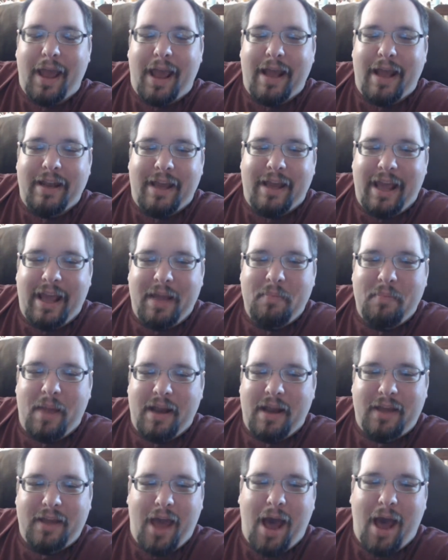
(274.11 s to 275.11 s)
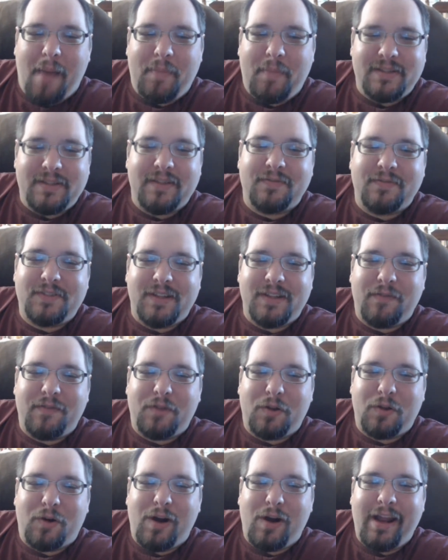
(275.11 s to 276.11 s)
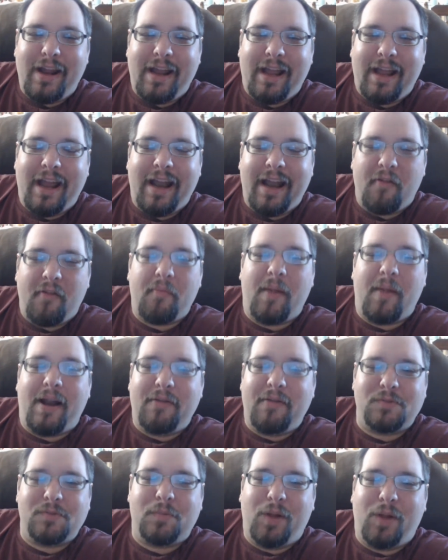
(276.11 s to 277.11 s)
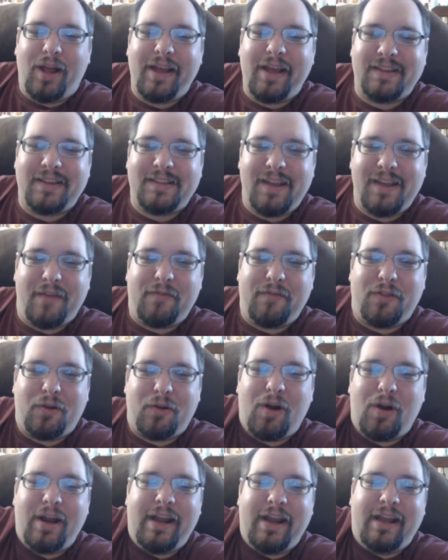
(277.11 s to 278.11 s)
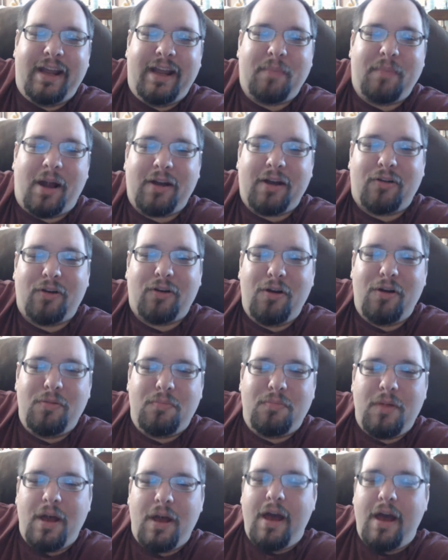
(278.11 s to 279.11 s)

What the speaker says: and he made copies of Civ 3, and everybody was playing Civ 3 in my group,